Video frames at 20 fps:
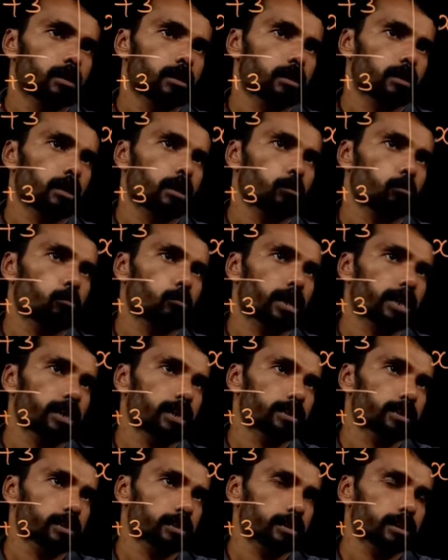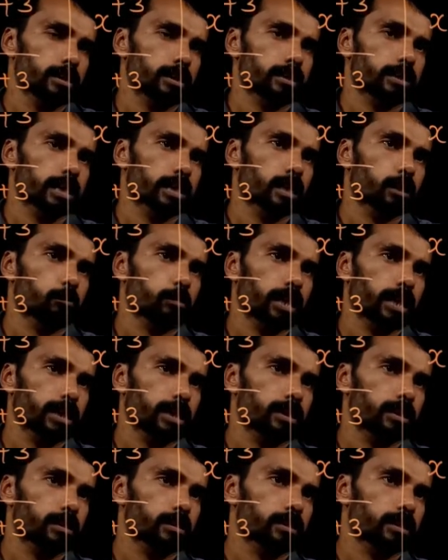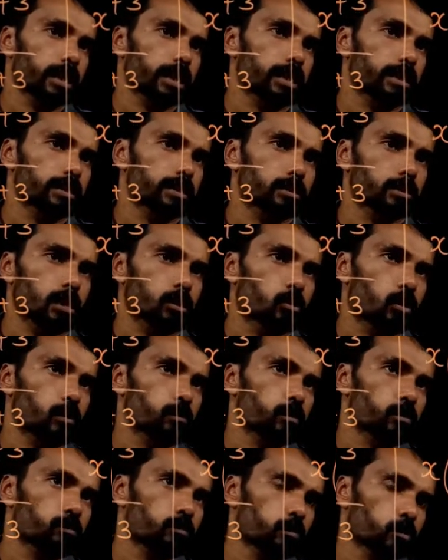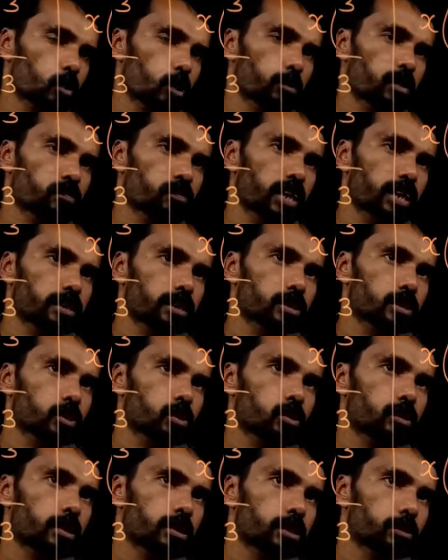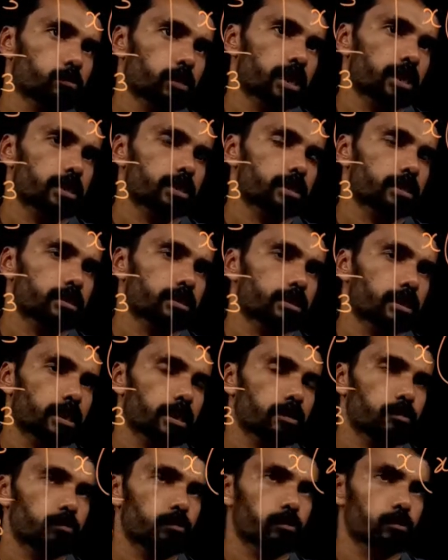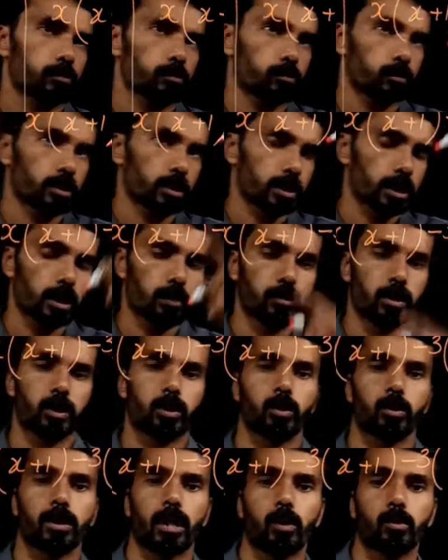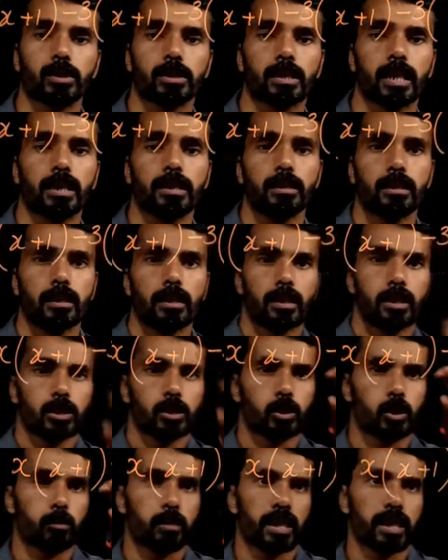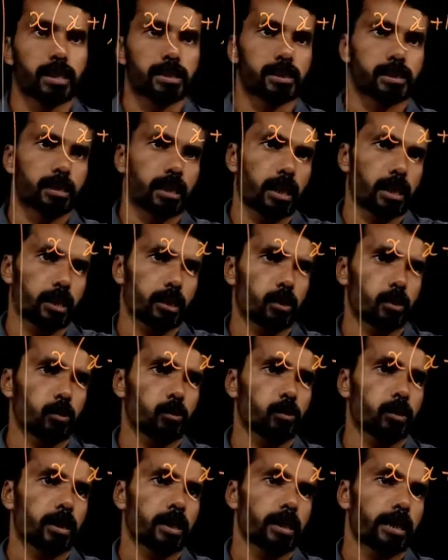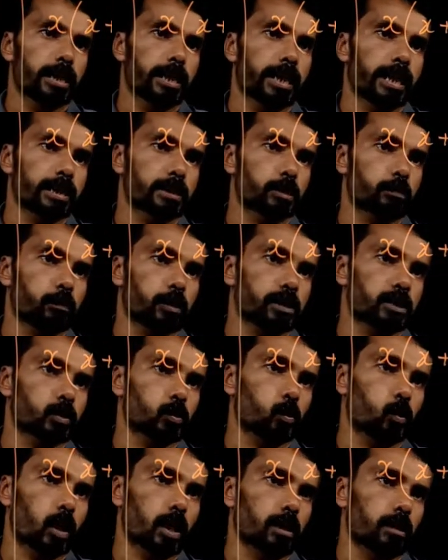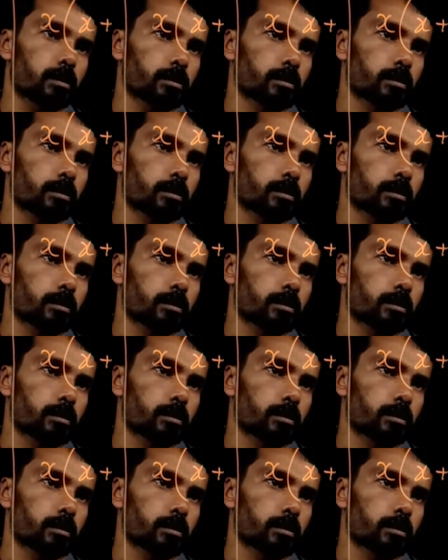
then minus, in the second bracket 3 is the common factor. So this minus 3 we took outside. So minus 3 into x plus 1.